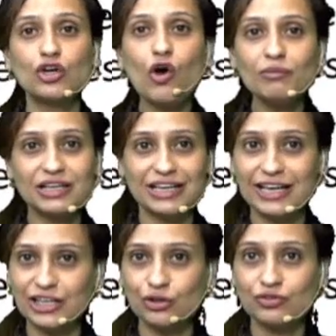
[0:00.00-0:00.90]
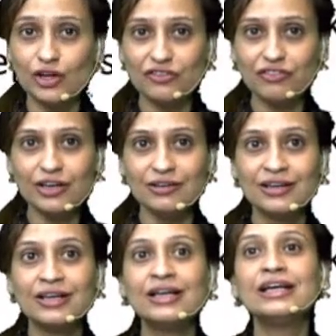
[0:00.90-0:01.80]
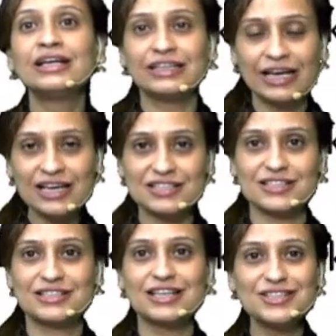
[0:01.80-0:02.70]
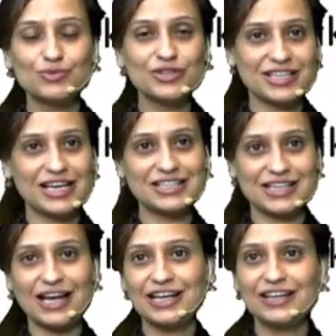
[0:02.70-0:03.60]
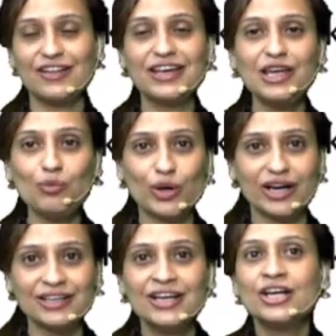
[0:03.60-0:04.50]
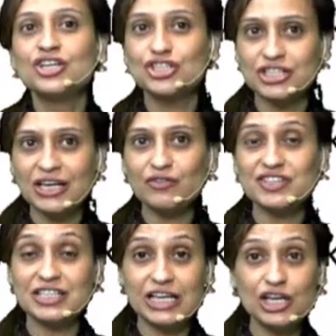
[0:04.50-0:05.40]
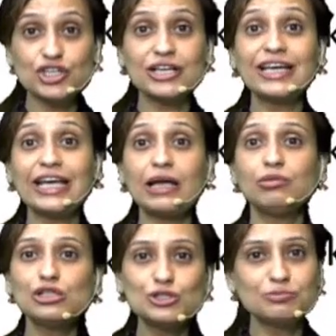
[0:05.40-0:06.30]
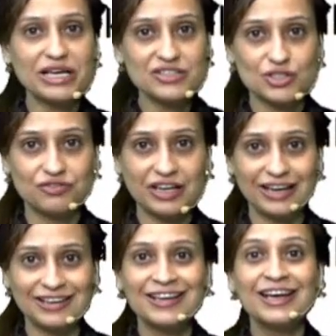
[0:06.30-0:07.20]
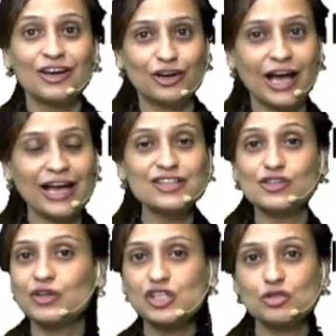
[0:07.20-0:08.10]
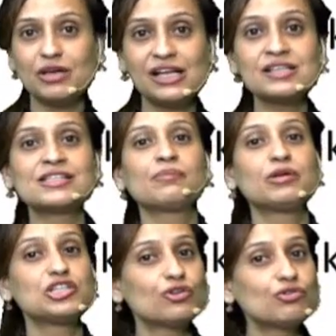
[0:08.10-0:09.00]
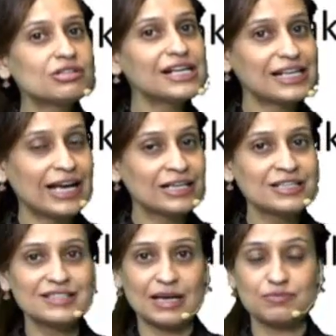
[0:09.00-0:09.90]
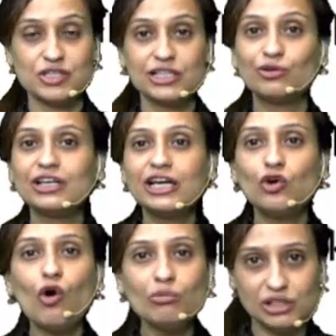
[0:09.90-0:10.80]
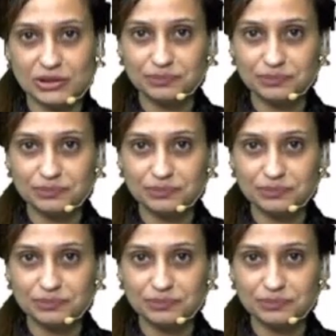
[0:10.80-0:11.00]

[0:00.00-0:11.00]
normally? Can you think of it? Yes, this was exactly the keyword. She was initially able to breastfeed, right? So which means her pituitary gland is absolutely normal,